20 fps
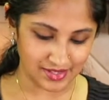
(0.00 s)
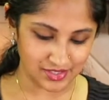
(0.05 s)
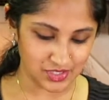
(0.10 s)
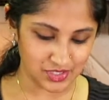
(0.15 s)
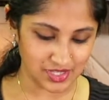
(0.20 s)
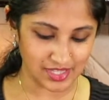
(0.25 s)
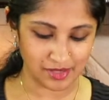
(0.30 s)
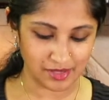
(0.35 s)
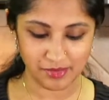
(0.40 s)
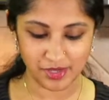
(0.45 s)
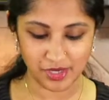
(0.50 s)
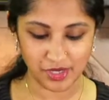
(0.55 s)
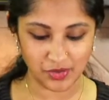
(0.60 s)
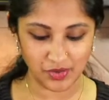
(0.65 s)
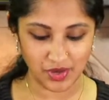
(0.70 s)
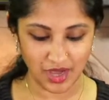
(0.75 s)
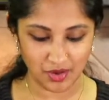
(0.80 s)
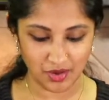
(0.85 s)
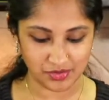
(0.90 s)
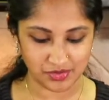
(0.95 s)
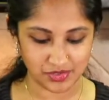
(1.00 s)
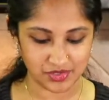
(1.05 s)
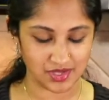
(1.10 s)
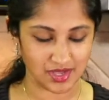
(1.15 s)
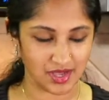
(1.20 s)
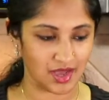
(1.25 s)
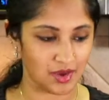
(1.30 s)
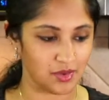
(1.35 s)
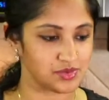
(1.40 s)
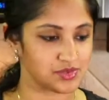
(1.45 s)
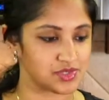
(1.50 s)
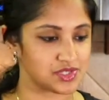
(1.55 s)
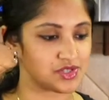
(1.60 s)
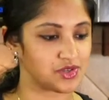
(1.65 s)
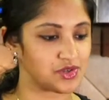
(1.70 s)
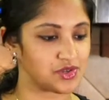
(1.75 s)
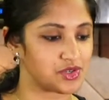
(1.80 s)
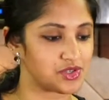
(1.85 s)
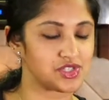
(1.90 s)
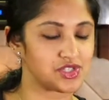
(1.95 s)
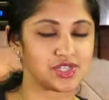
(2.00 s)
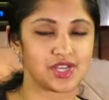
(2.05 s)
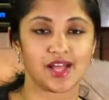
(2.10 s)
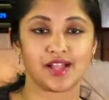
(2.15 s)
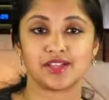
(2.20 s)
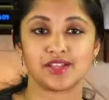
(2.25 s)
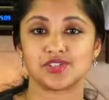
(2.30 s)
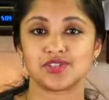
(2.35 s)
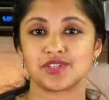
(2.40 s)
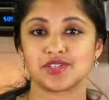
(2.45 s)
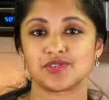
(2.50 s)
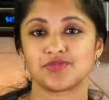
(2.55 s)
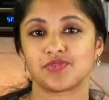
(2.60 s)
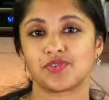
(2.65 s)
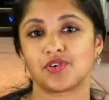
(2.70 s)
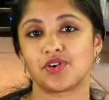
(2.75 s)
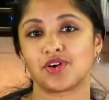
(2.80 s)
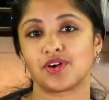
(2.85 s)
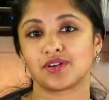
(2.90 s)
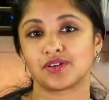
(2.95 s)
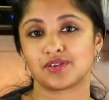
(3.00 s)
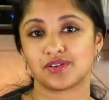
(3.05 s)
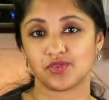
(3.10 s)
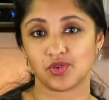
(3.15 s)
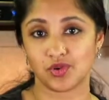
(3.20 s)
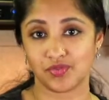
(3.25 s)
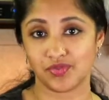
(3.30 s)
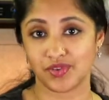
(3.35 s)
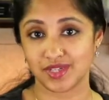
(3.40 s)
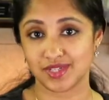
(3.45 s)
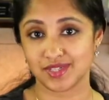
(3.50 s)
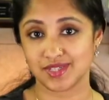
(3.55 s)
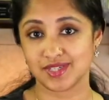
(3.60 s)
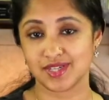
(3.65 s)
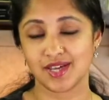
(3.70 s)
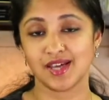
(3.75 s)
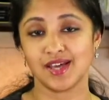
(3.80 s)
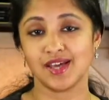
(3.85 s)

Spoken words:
So let me know how is your challenges for COVID?